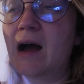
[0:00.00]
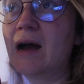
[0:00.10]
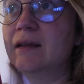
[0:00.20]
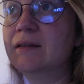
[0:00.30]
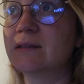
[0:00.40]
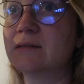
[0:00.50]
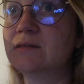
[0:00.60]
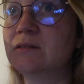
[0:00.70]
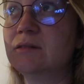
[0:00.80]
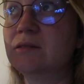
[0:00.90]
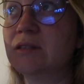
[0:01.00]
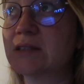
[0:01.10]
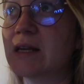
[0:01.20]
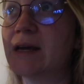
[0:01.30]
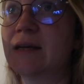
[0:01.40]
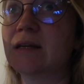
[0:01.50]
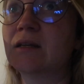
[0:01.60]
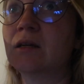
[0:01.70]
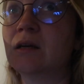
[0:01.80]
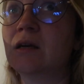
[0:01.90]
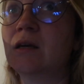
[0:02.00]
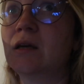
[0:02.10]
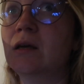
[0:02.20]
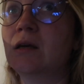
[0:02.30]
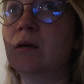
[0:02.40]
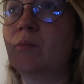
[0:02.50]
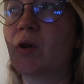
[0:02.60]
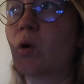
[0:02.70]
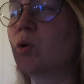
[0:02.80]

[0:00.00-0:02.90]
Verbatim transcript: I didn't dislike it, but I